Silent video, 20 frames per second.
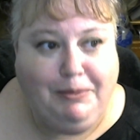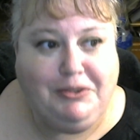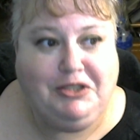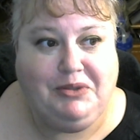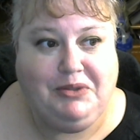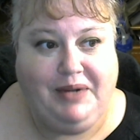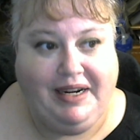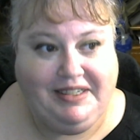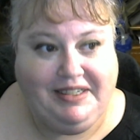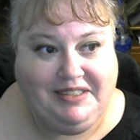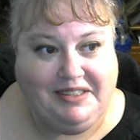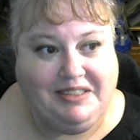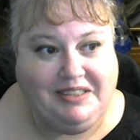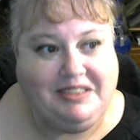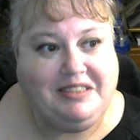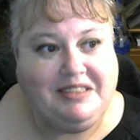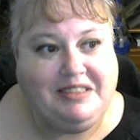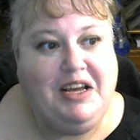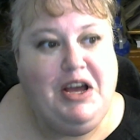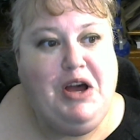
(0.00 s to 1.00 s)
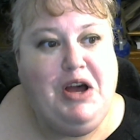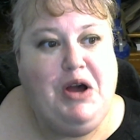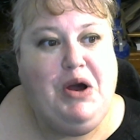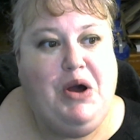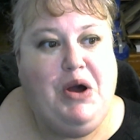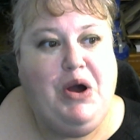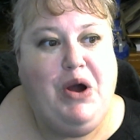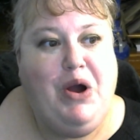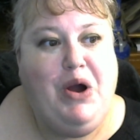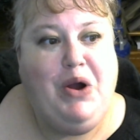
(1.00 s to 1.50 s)
directors
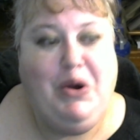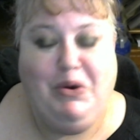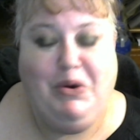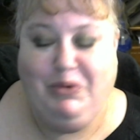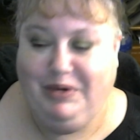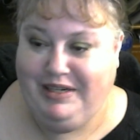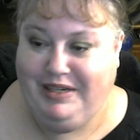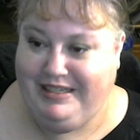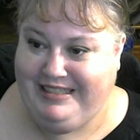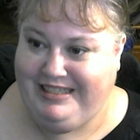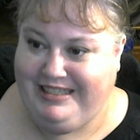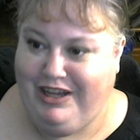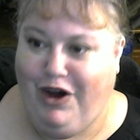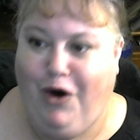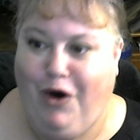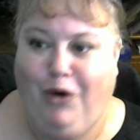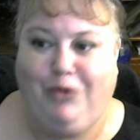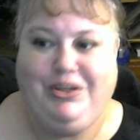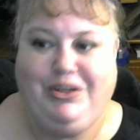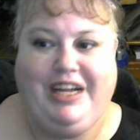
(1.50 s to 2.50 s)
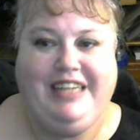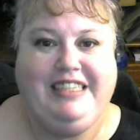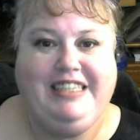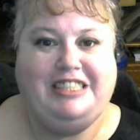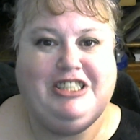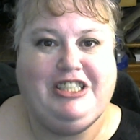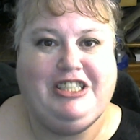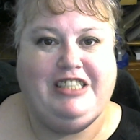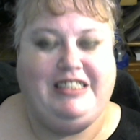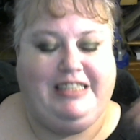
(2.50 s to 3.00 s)
who would hold
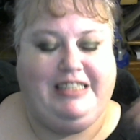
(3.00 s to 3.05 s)
auditions.